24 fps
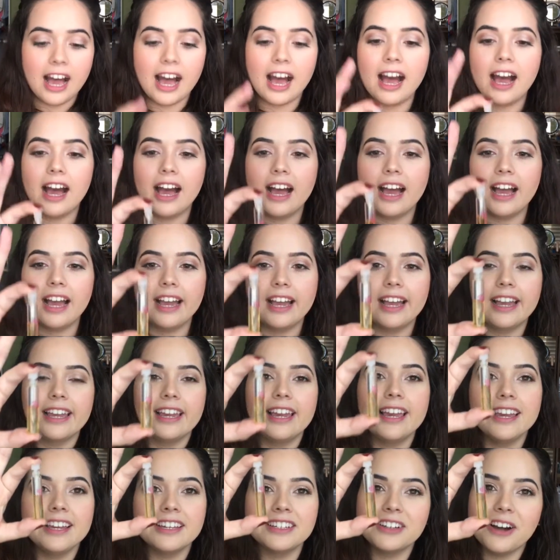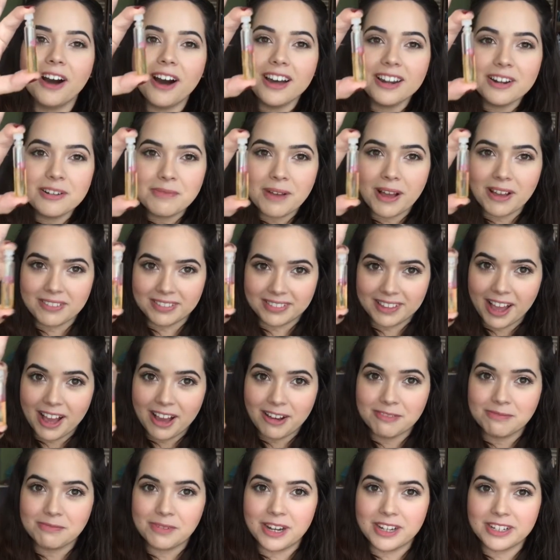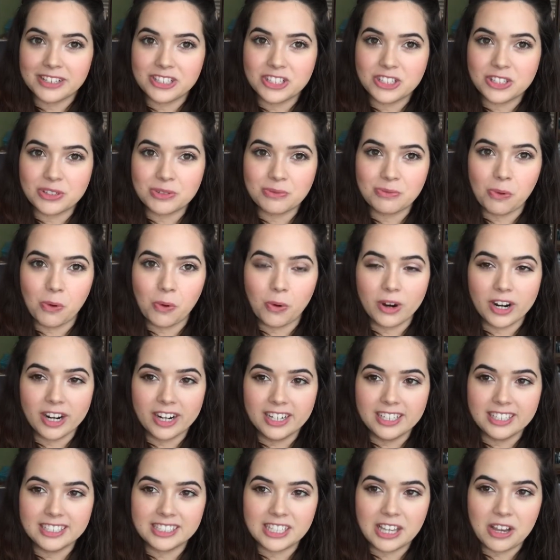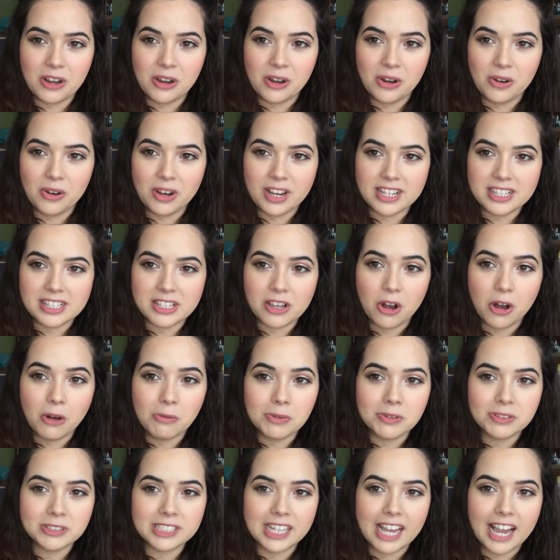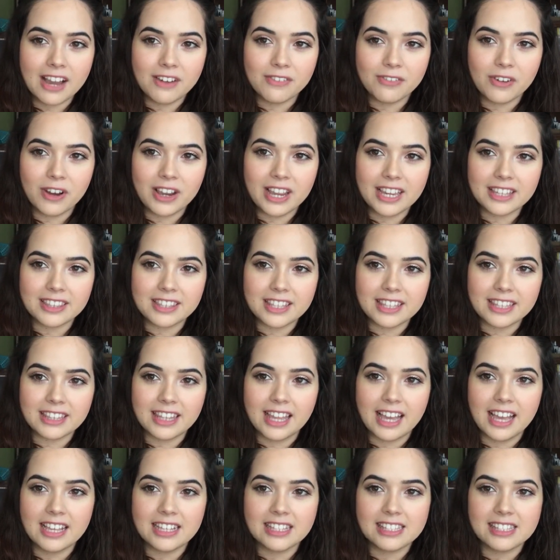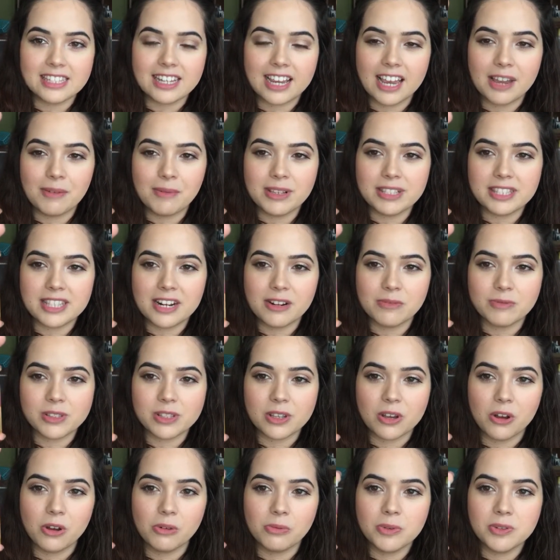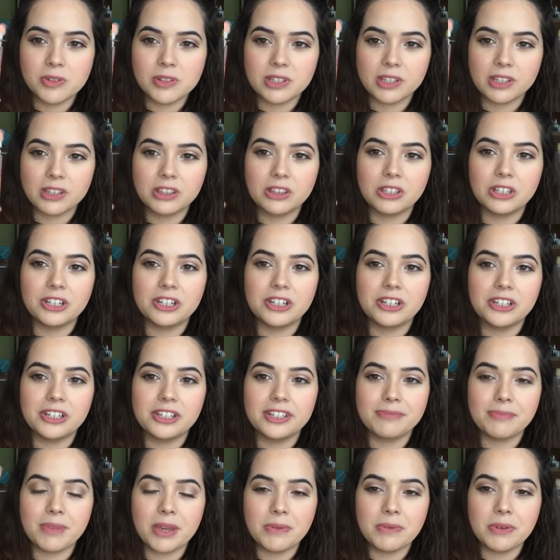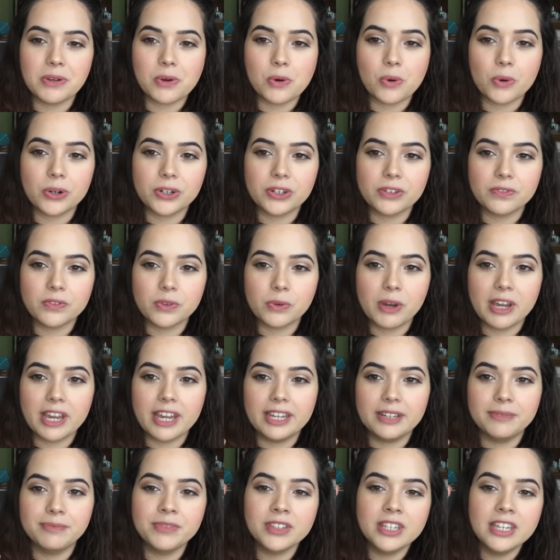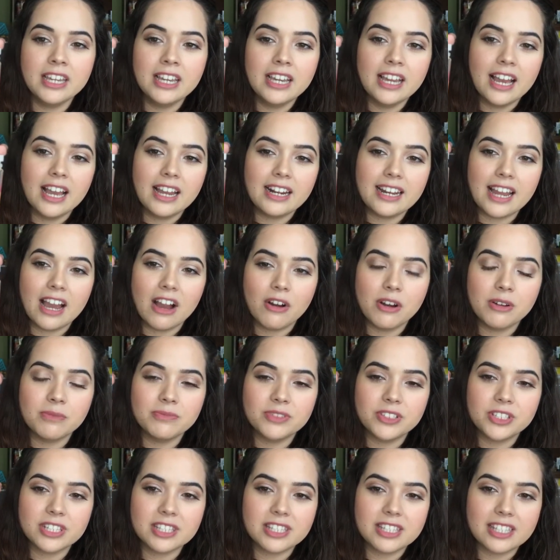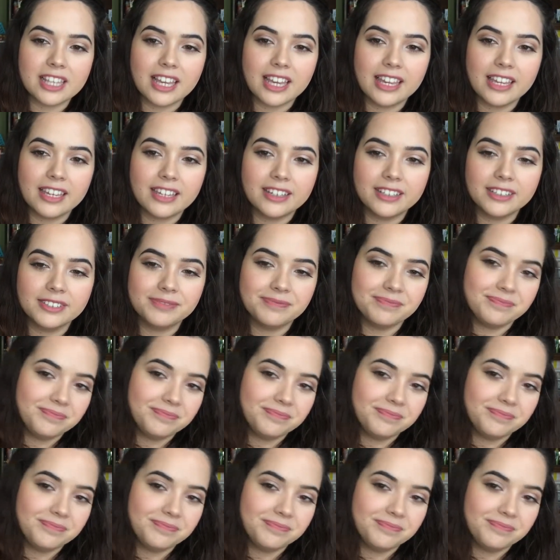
I got about that much more, so it's almost halfway. I think last time I said it was almost a third, maybe a quarter of the way. Now I'm just like